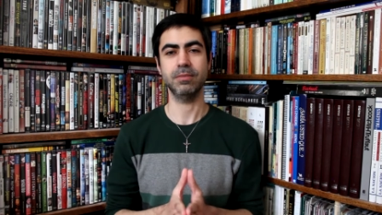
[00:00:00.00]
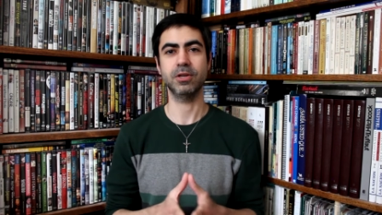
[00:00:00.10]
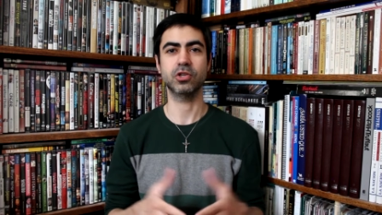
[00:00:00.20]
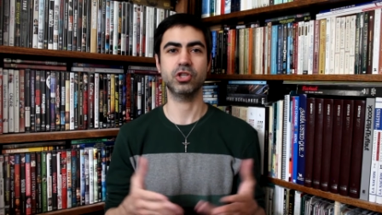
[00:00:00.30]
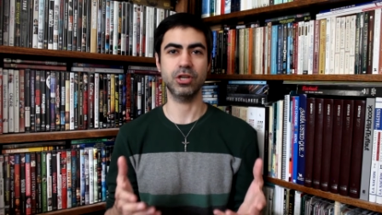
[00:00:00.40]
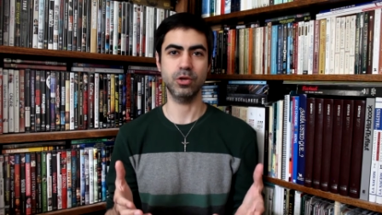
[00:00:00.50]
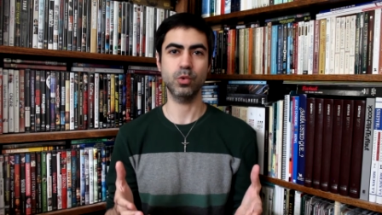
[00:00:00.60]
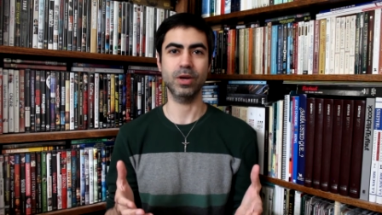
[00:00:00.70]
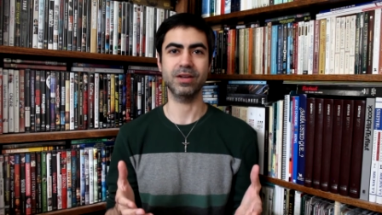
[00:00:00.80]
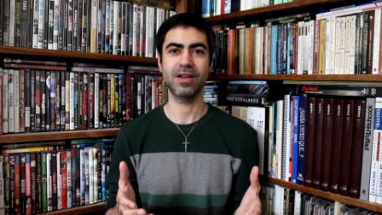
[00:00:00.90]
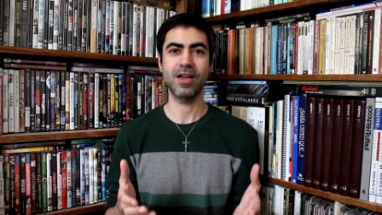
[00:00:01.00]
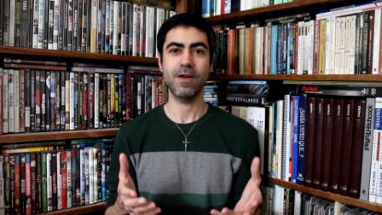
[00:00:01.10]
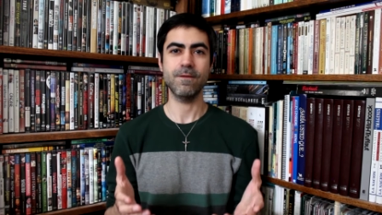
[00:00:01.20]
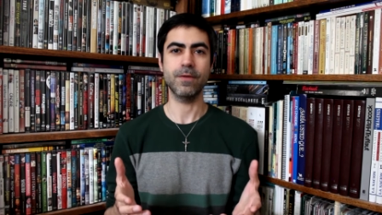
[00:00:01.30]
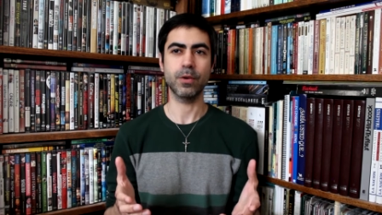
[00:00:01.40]
because she knew it
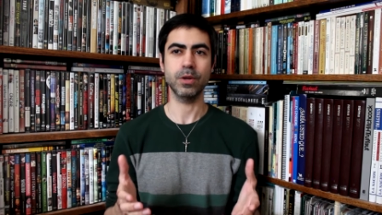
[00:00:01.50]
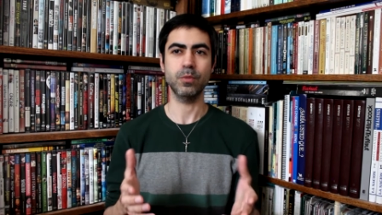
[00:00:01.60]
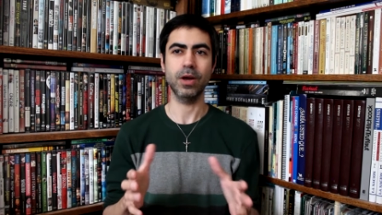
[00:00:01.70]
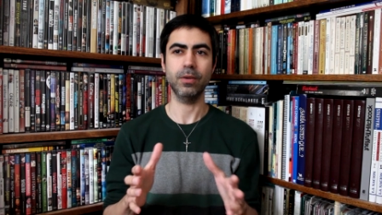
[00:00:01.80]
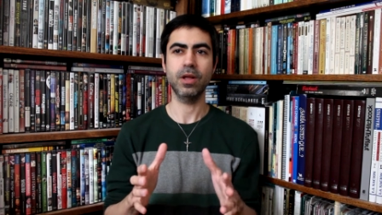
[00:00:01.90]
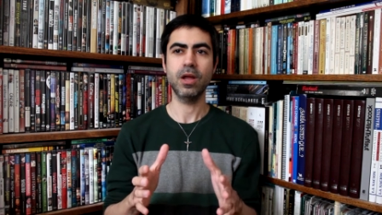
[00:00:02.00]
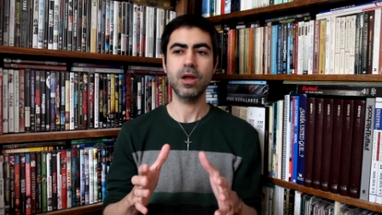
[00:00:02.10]
very well.